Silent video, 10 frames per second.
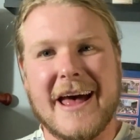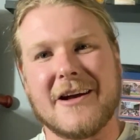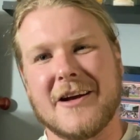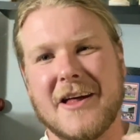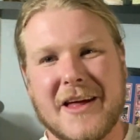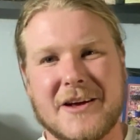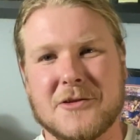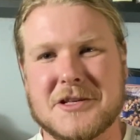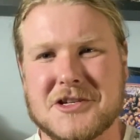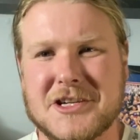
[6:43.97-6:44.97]
And I know they
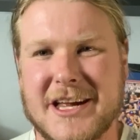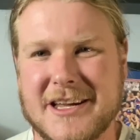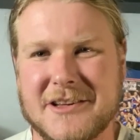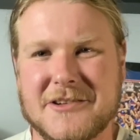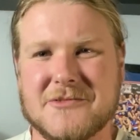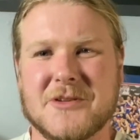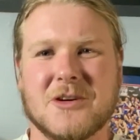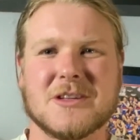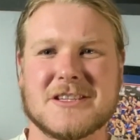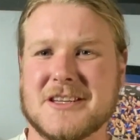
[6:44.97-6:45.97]
annoy the shit out of you, and we
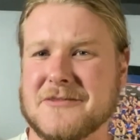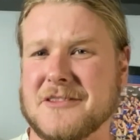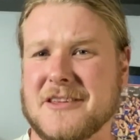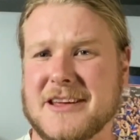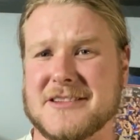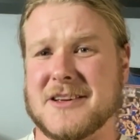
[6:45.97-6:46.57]
all list different things.